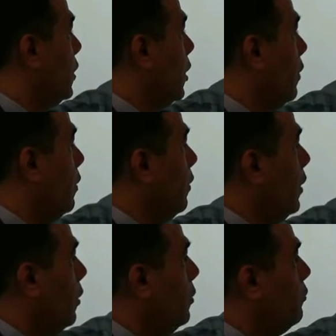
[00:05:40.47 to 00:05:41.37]
Although
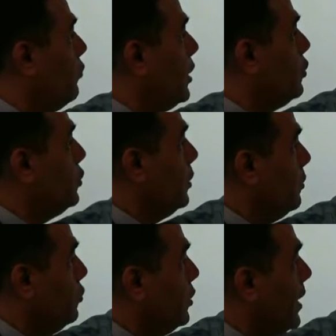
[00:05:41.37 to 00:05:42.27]
the long-range
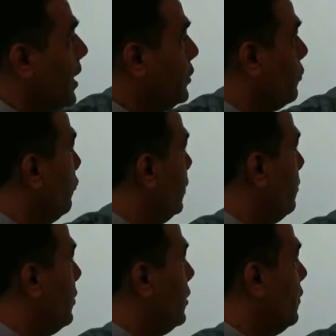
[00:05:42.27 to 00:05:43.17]
solution has
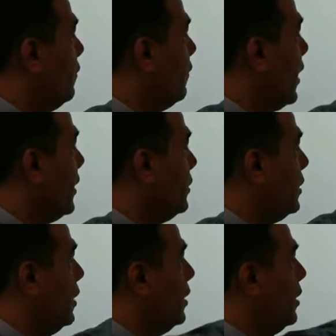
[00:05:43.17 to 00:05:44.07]
already been devised,
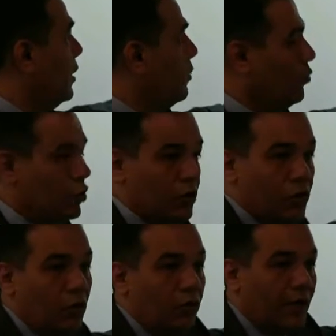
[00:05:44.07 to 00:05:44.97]
which is
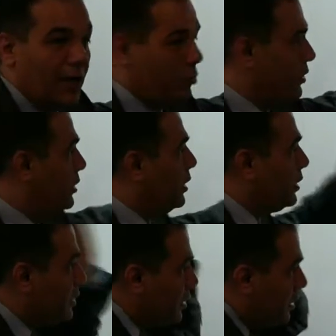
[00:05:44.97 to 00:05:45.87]
called IP6,
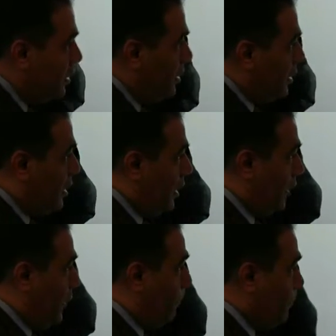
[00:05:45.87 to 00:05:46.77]

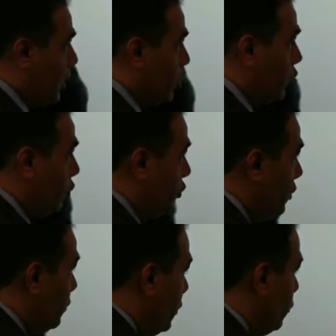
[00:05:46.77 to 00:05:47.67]
a
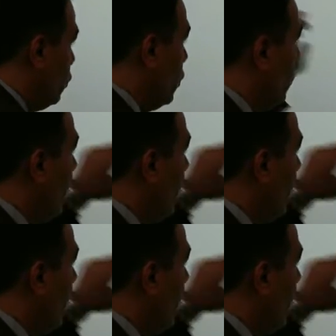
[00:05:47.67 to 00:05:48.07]
short-term solution